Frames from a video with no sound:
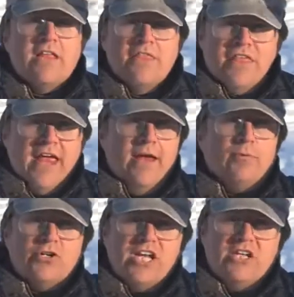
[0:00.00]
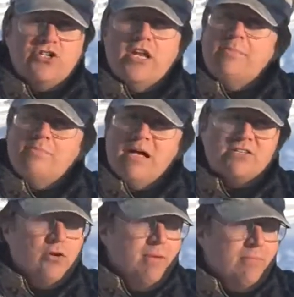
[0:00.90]
they were teaching him
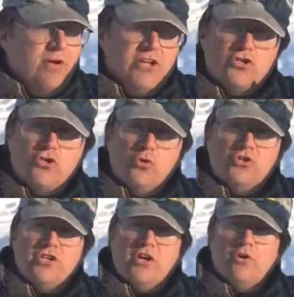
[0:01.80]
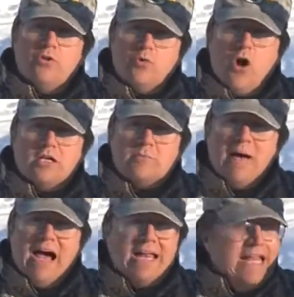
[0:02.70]
muscle memory to shoot the deer in the wrong
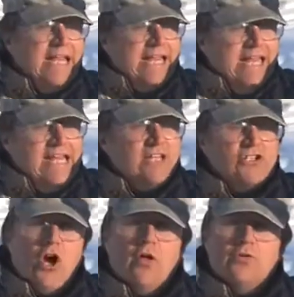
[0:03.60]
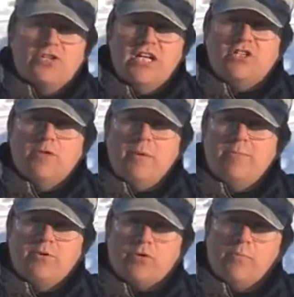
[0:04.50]
spot, and he saw they're teaching
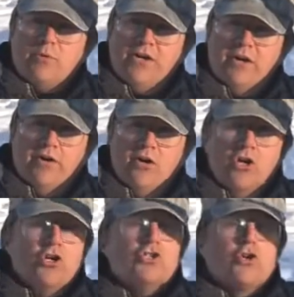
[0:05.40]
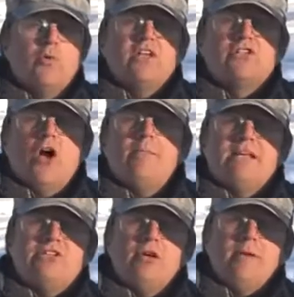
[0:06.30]
people to cripple deer. So when he saw
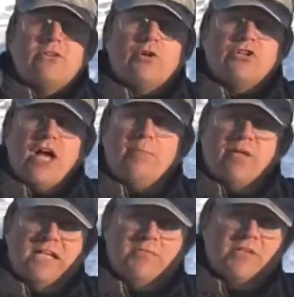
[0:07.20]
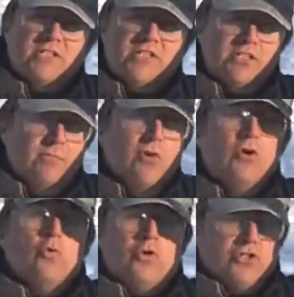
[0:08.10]
my geometric shot placement system,
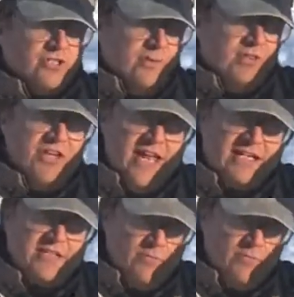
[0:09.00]
which is some of the next,